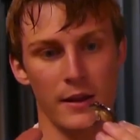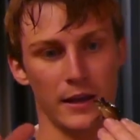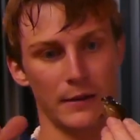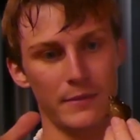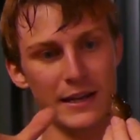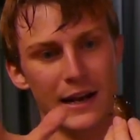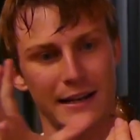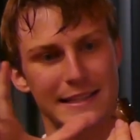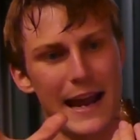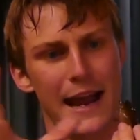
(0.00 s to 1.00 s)
they can be
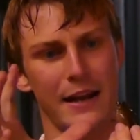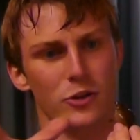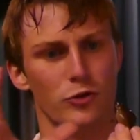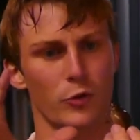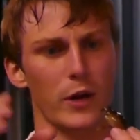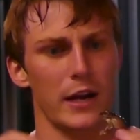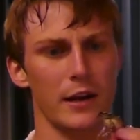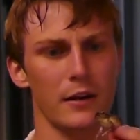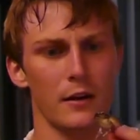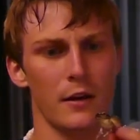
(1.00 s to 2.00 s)
kind of tannish
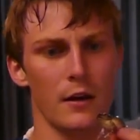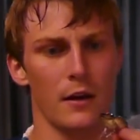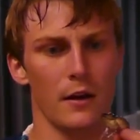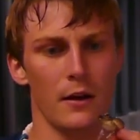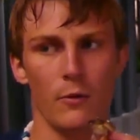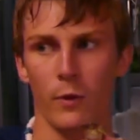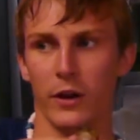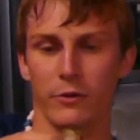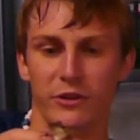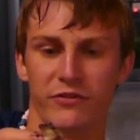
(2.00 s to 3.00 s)
green. One
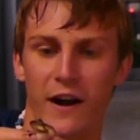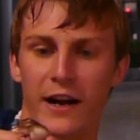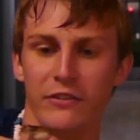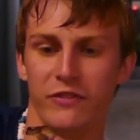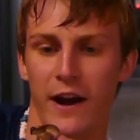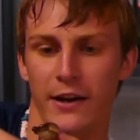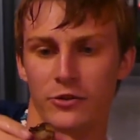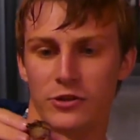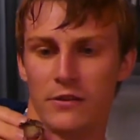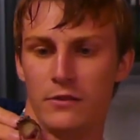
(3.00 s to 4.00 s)
of the defining
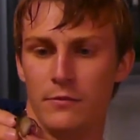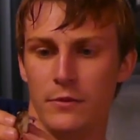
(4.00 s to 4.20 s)
factors of them